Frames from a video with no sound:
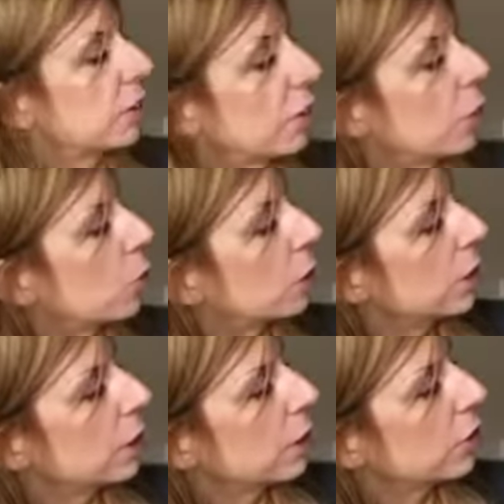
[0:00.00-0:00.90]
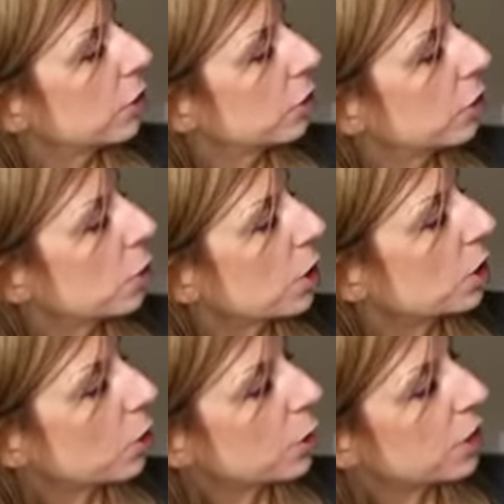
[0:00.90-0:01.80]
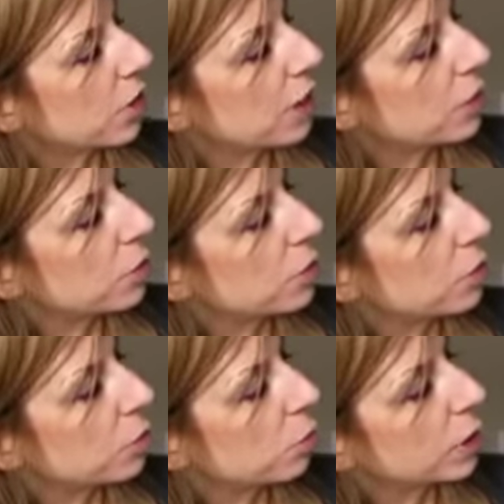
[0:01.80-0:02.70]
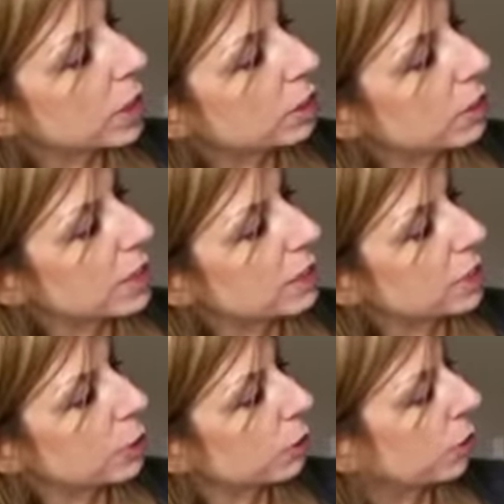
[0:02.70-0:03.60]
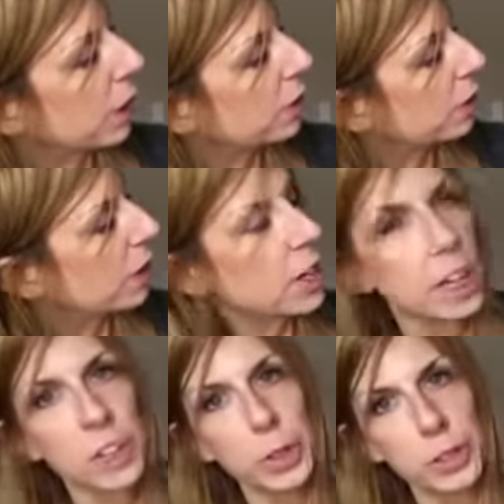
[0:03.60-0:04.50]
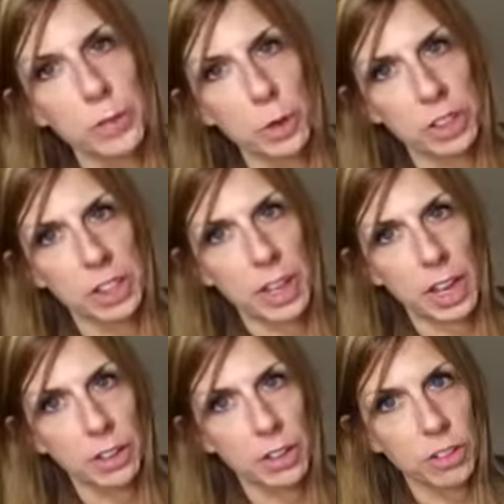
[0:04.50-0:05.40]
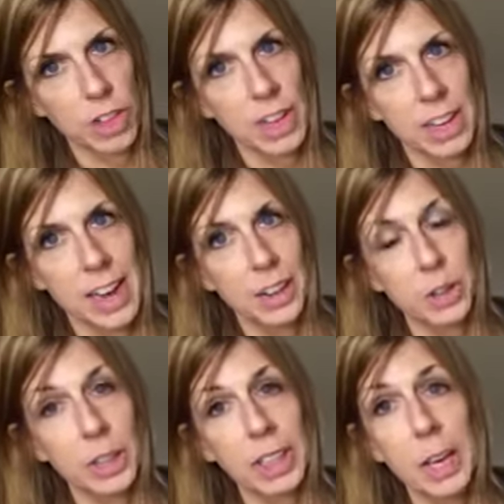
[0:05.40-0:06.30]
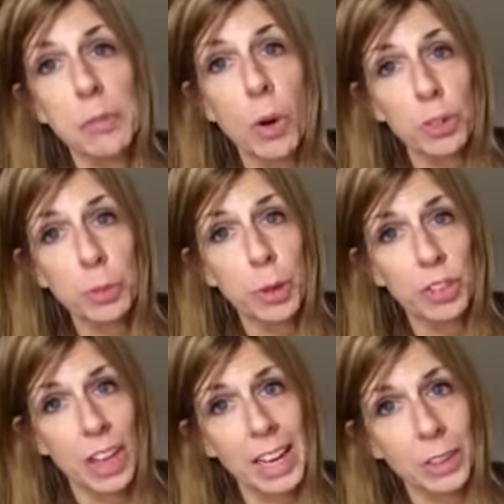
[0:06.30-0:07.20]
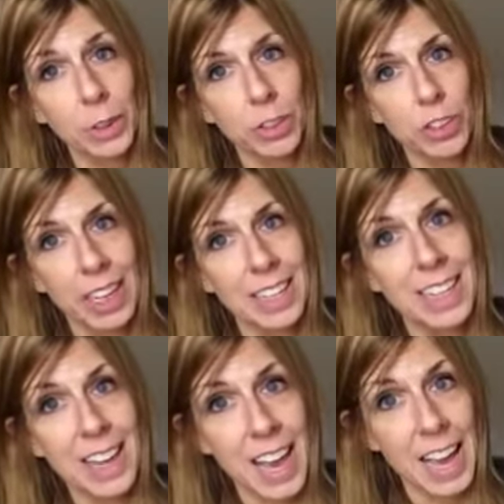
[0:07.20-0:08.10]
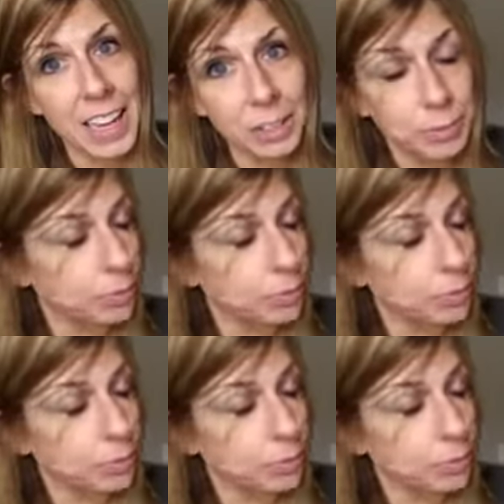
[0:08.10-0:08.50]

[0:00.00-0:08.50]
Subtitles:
So 200 on one side, 100 on the other equals 300, you get $14. Now you can get multiple cycles in a day.